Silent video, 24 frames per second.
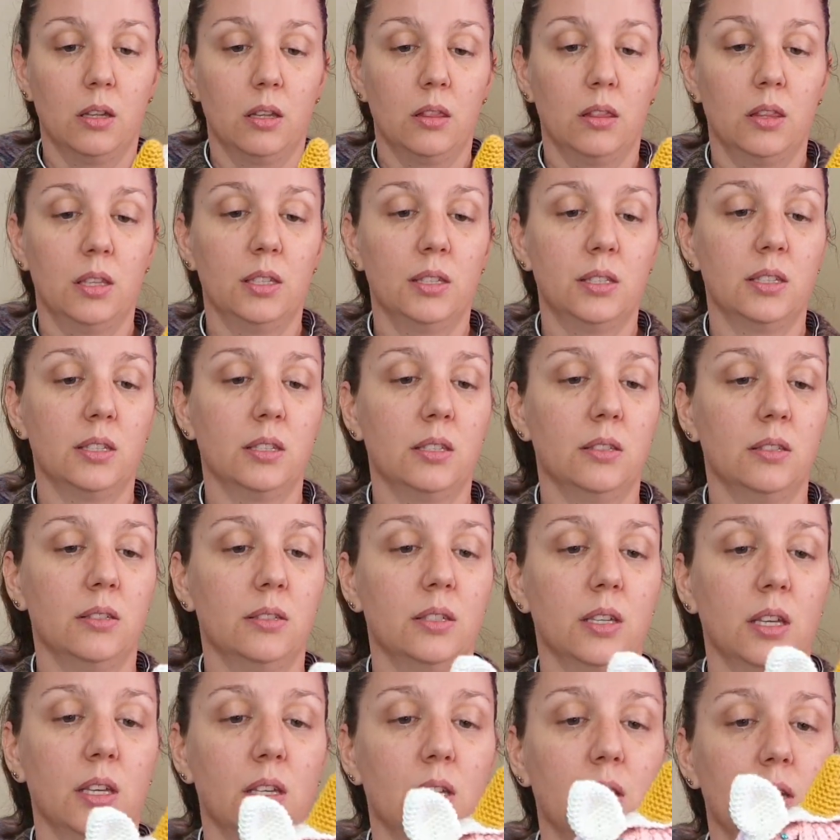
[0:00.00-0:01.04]
this
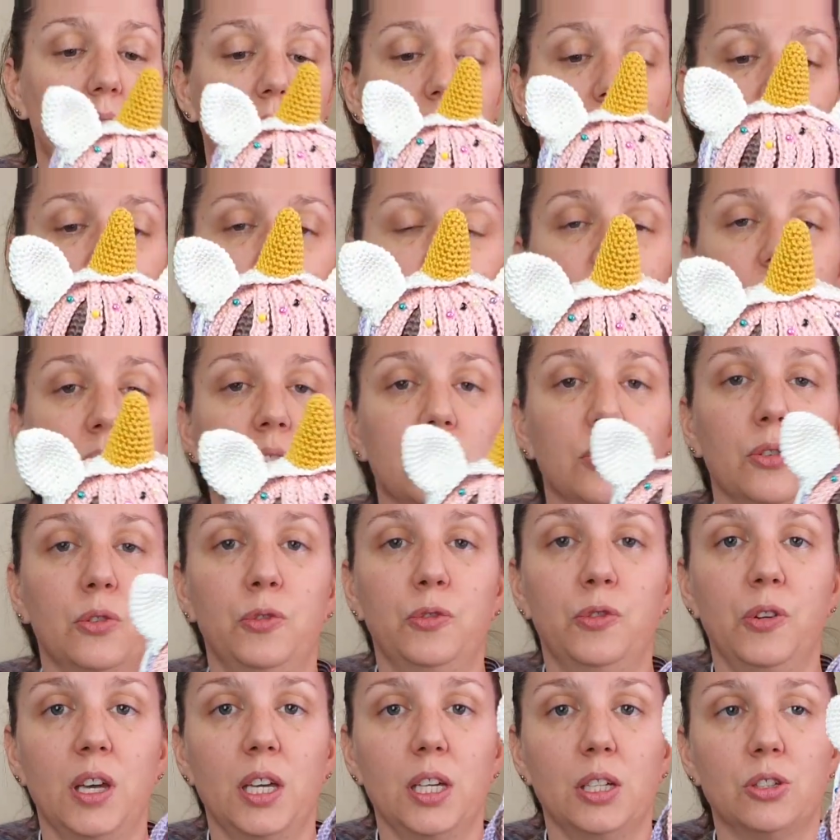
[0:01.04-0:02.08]
is the
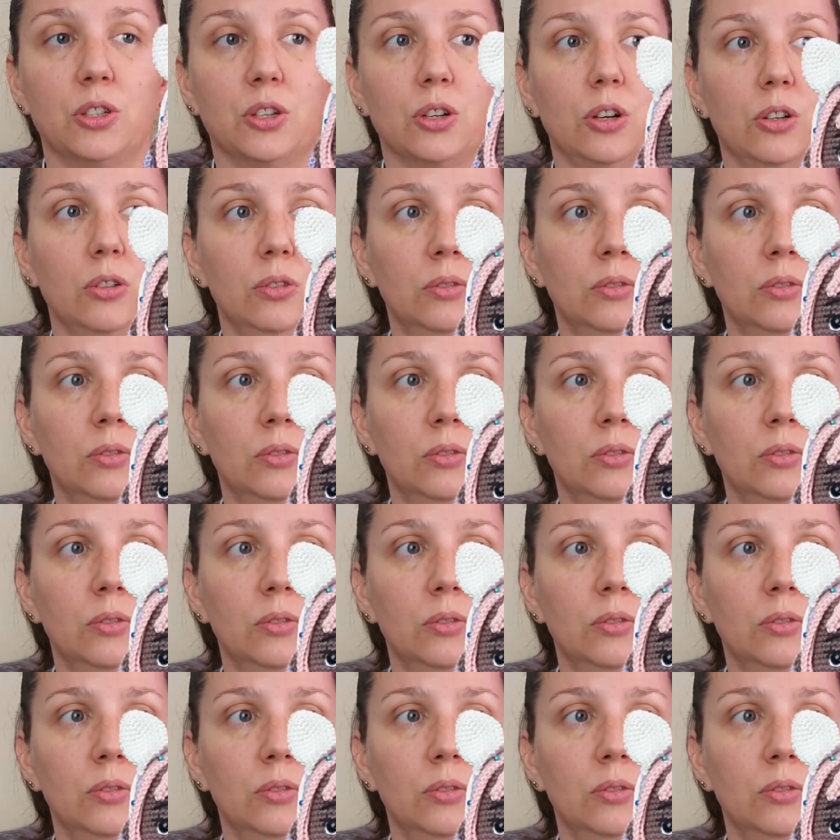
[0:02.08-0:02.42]
Sofia doll.